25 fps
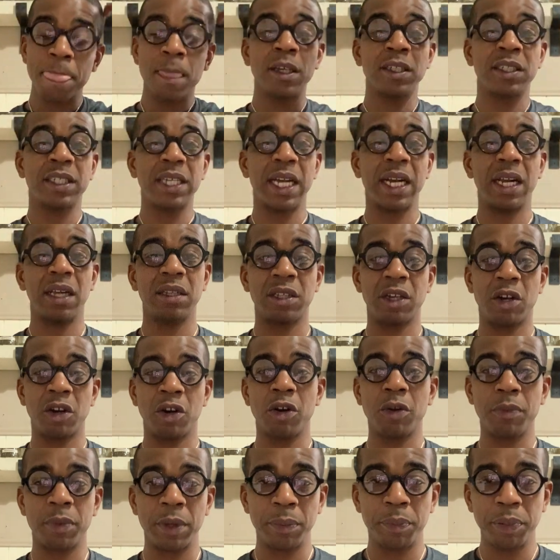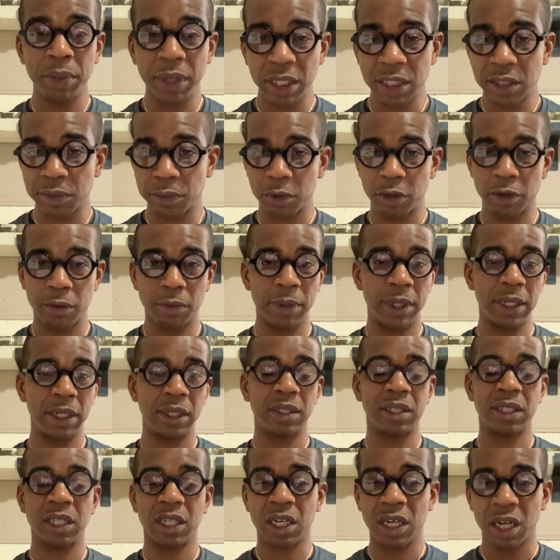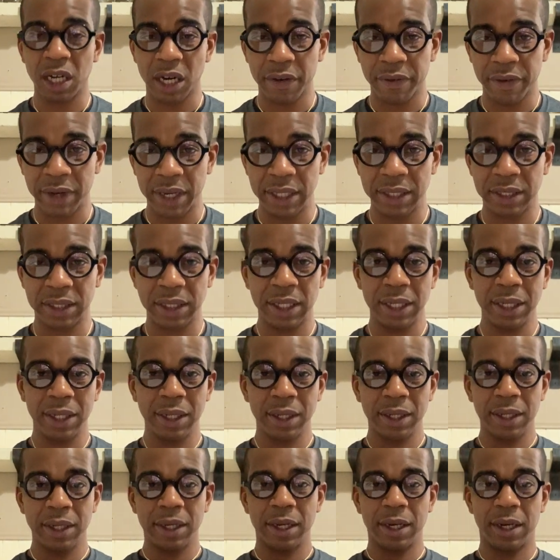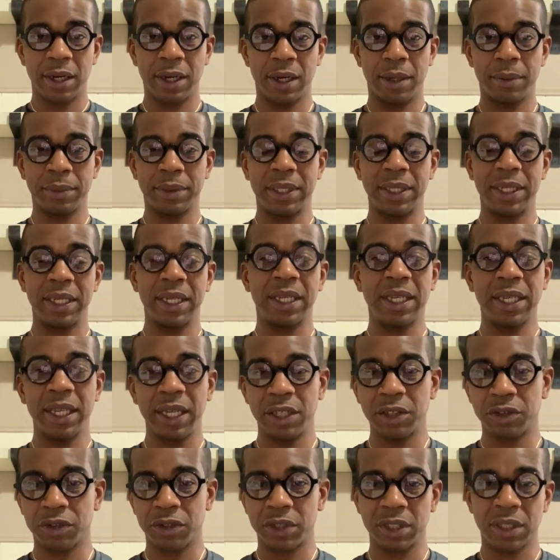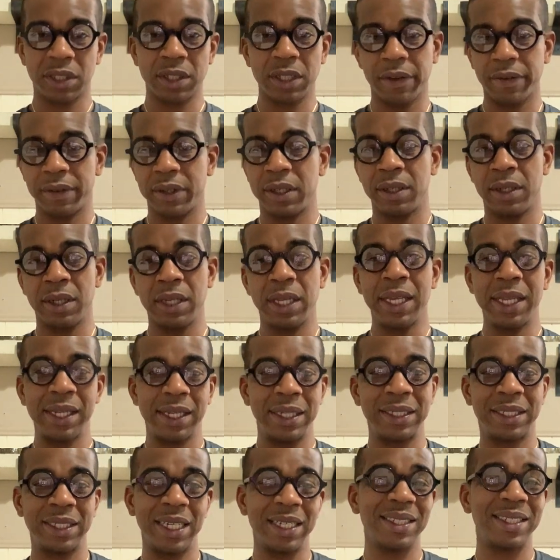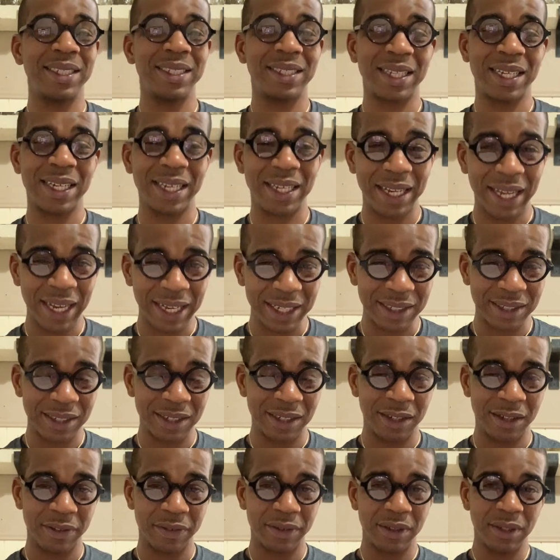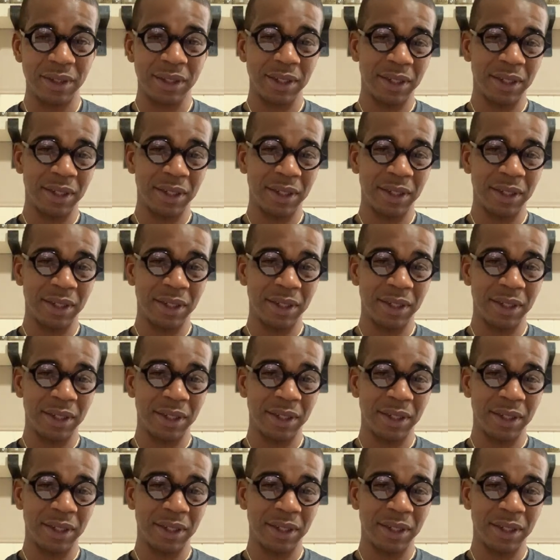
Shout out to Urban Peace Movement, to Courage, to the Kendra Southern Healing Justice Collective,